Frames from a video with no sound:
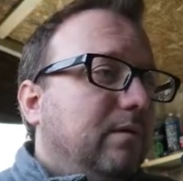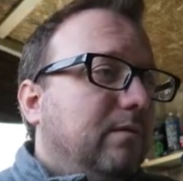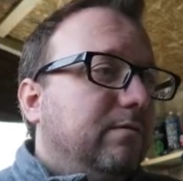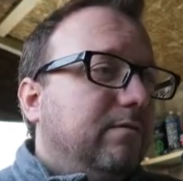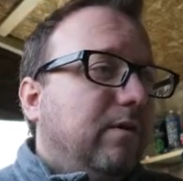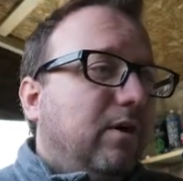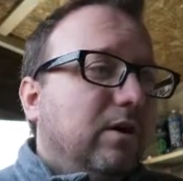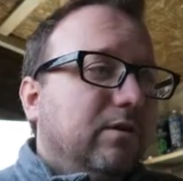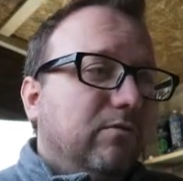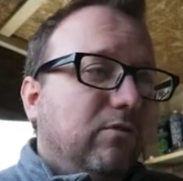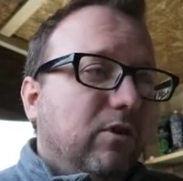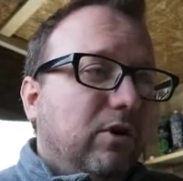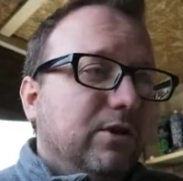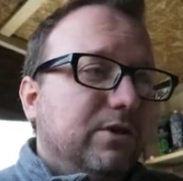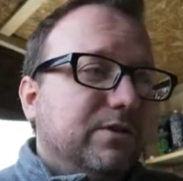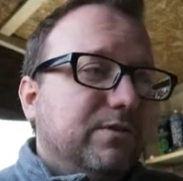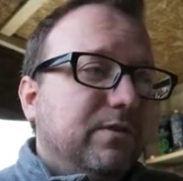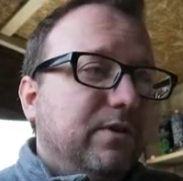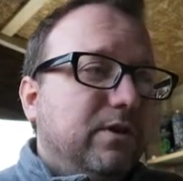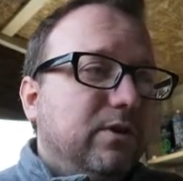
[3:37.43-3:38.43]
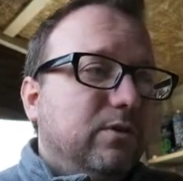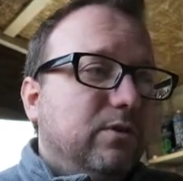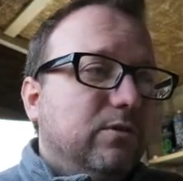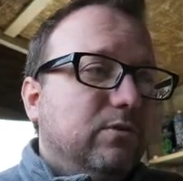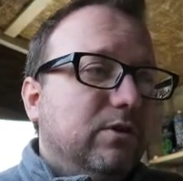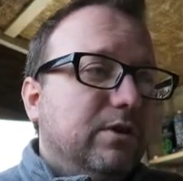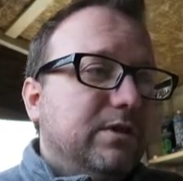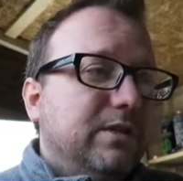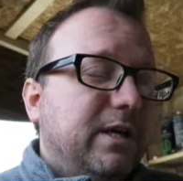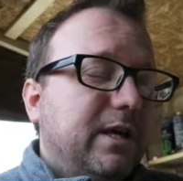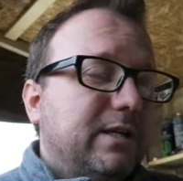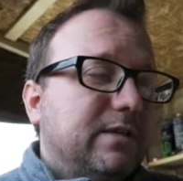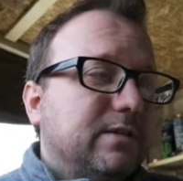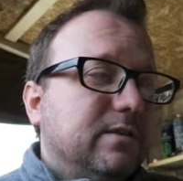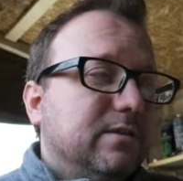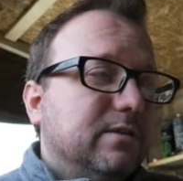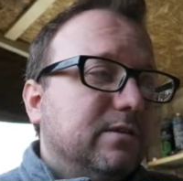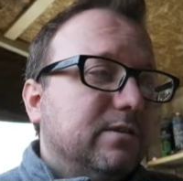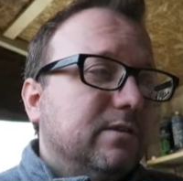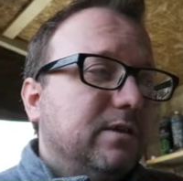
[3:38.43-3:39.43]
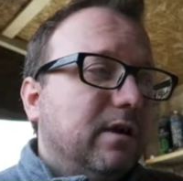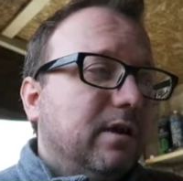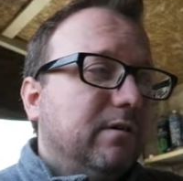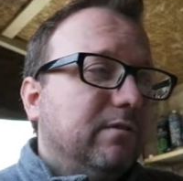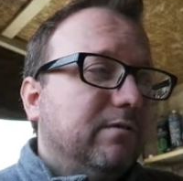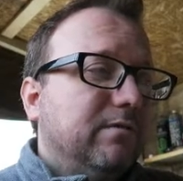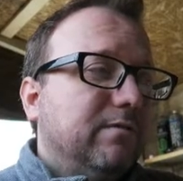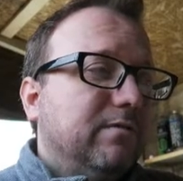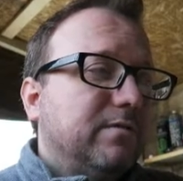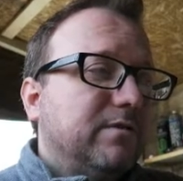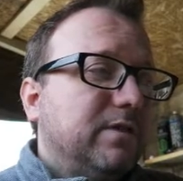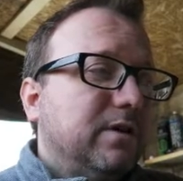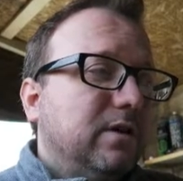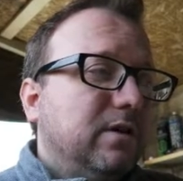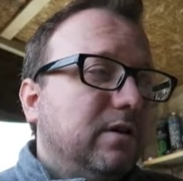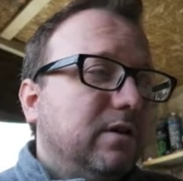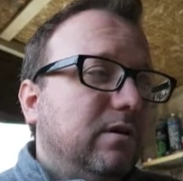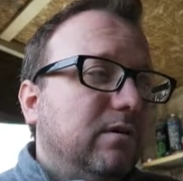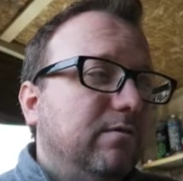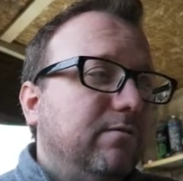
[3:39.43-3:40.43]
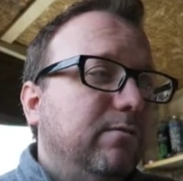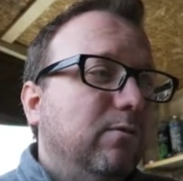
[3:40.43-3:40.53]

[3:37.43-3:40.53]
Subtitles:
5 rides for you, Chris. Excellent stuff, sir.